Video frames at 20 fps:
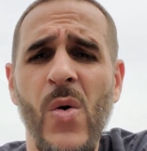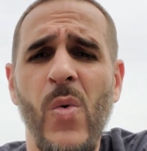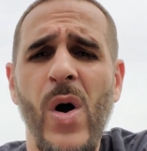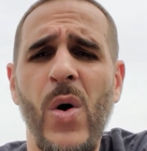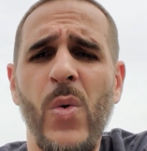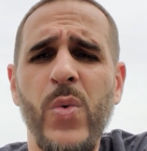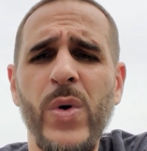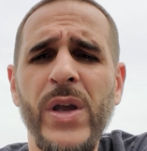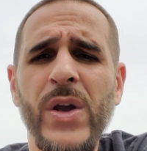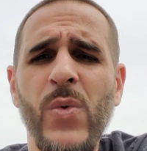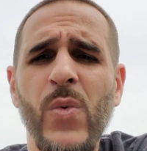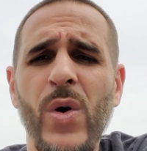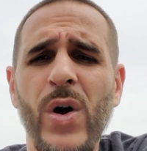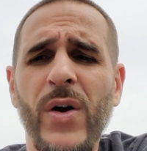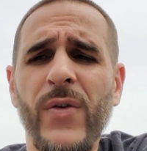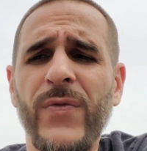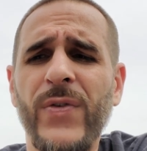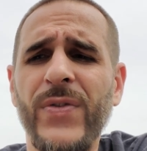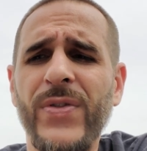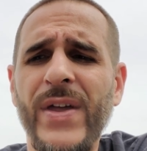while we
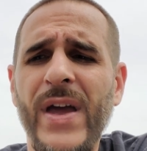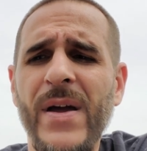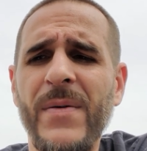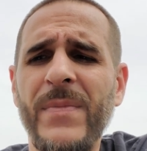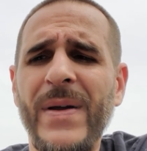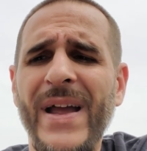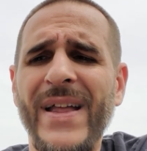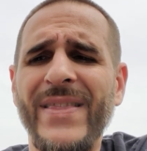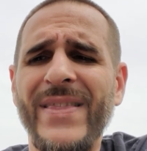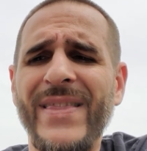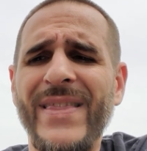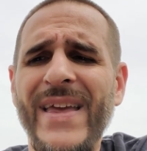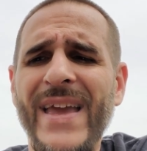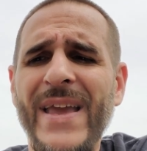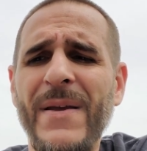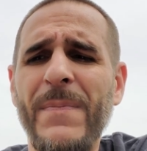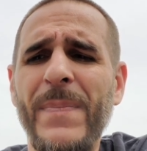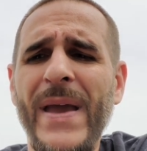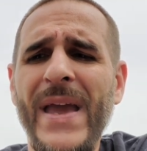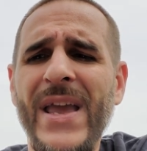work for them and
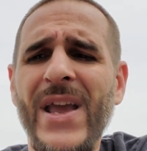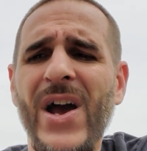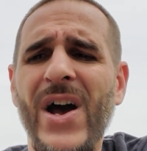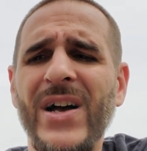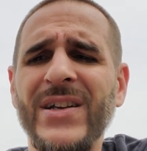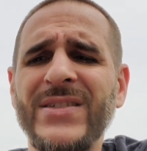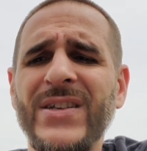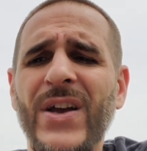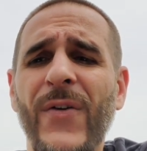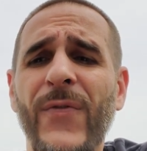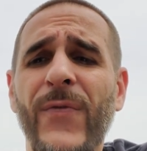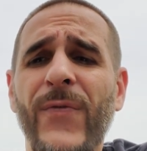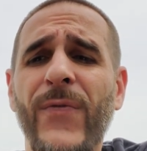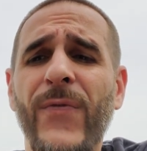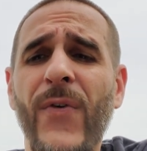they pay us a